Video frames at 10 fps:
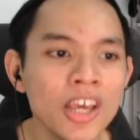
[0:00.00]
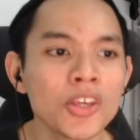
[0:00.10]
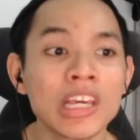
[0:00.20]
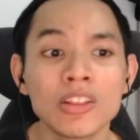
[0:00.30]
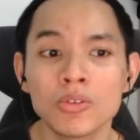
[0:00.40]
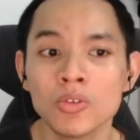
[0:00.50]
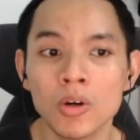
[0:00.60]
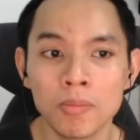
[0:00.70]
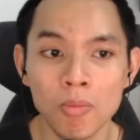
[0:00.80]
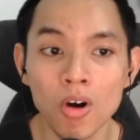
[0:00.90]
You get to
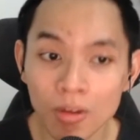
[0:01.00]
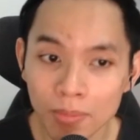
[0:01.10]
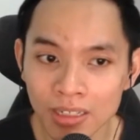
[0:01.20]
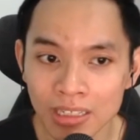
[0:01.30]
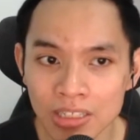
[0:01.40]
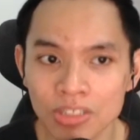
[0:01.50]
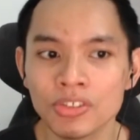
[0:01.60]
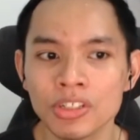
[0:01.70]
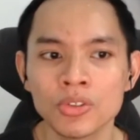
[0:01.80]
know more about the industry.